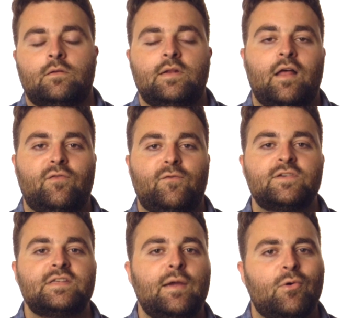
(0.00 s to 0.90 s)
Now, the
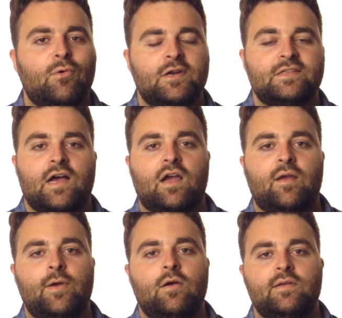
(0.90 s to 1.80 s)
first camera I want to talk
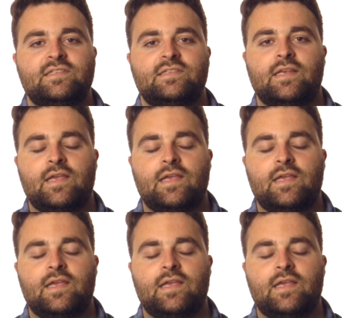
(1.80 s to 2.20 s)
about is the